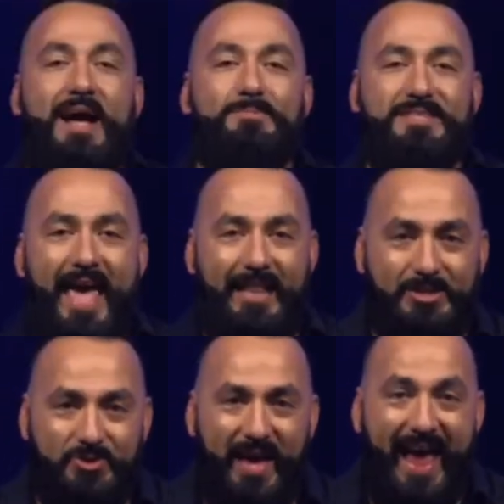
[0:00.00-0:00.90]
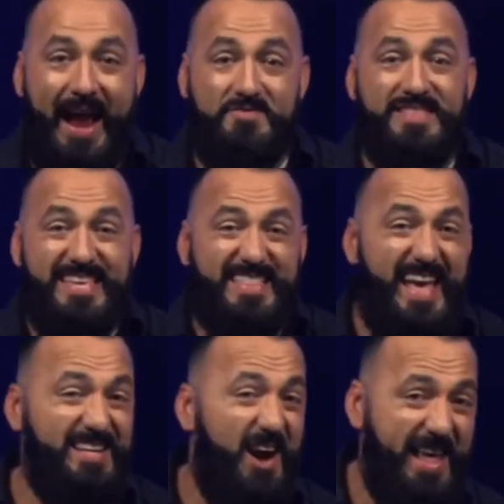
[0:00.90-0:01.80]
I'm telling you that everything
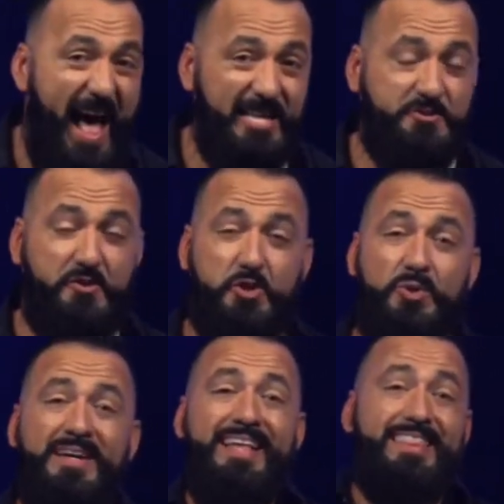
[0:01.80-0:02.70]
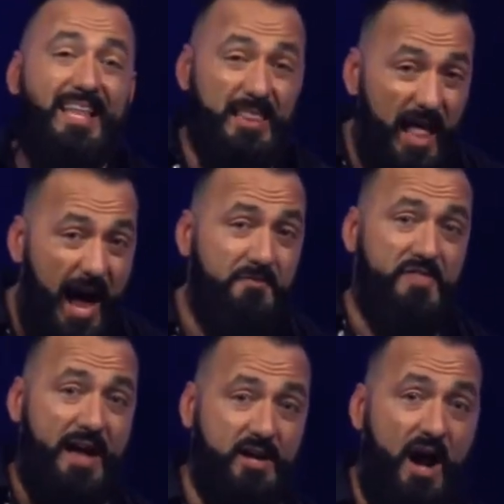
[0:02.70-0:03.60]
that God has for you, the life
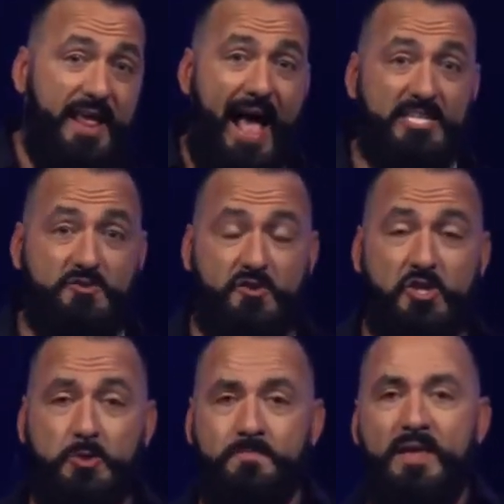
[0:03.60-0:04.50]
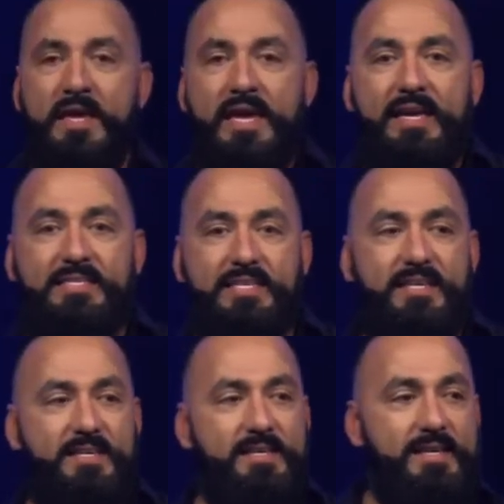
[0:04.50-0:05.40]
that God has for you, is,
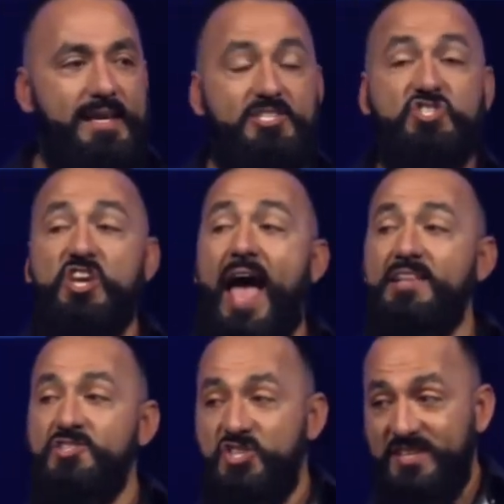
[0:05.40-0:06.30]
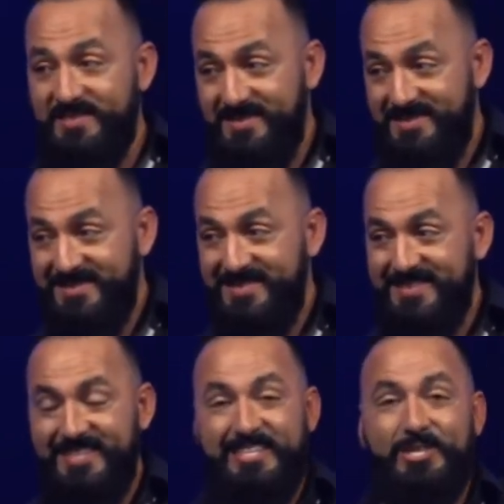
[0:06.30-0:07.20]
is challenging.
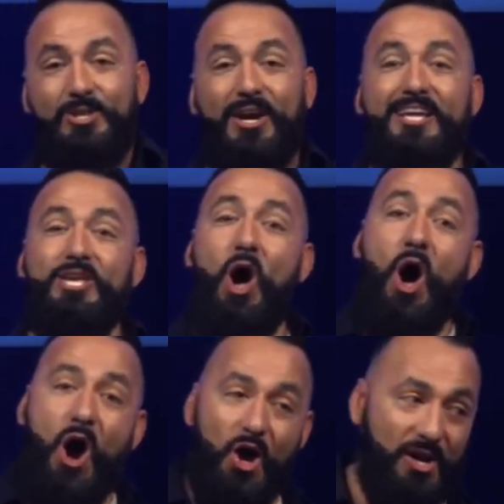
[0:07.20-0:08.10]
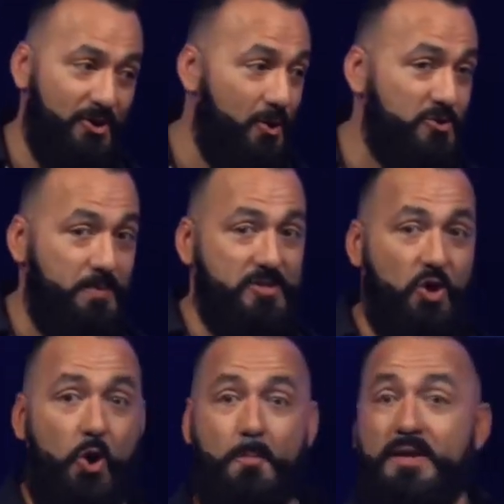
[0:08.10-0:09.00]
Look, it's hard. I don't know what you've been
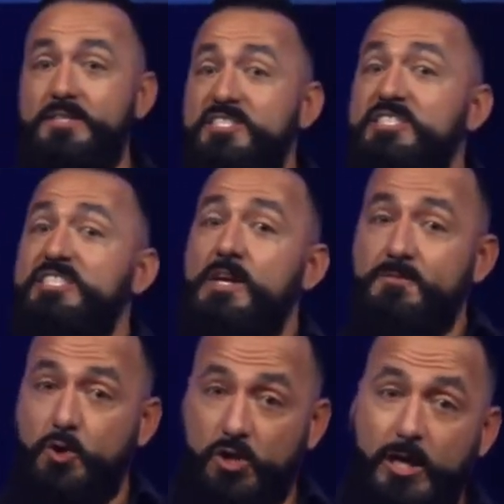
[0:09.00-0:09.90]
told, but it's difficult. It